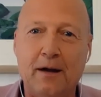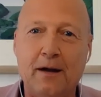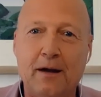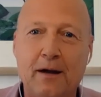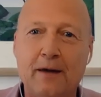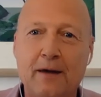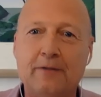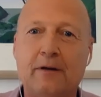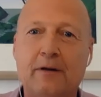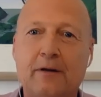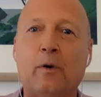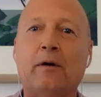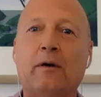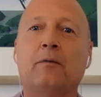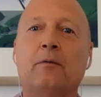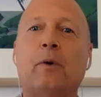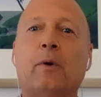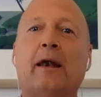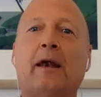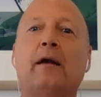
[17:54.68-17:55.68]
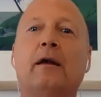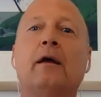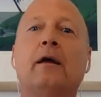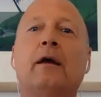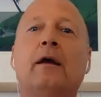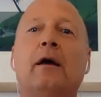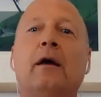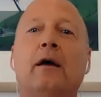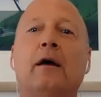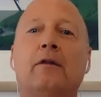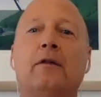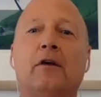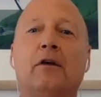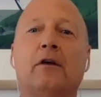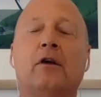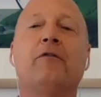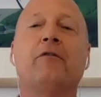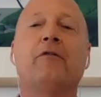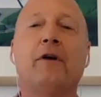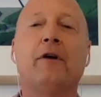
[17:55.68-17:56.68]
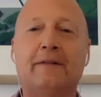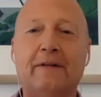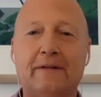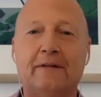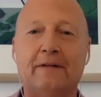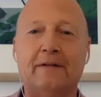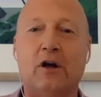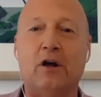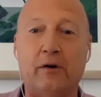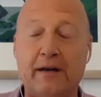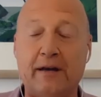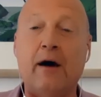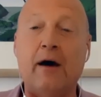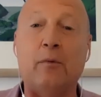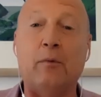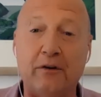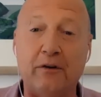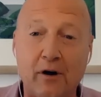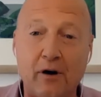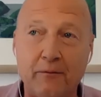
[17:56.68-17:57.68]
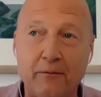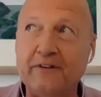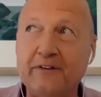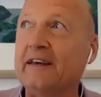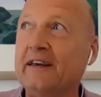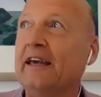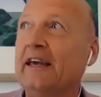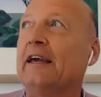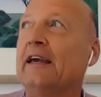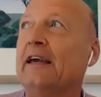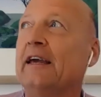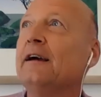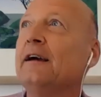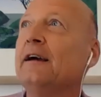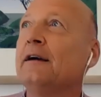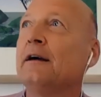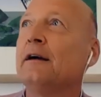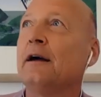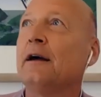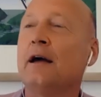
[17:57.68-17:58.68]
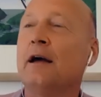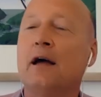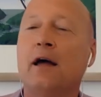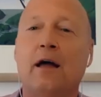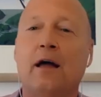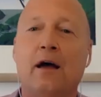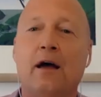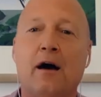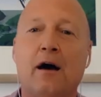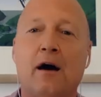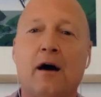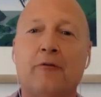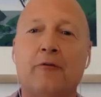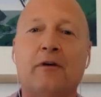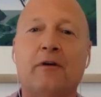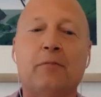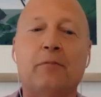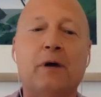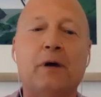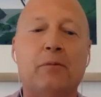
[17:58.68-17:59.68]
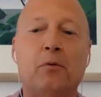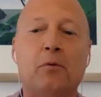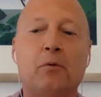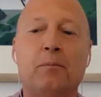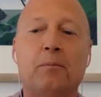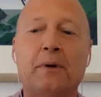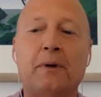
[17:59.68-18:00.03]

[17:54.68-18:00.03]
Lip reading: So when the universe is slowing down, which I'm seeing people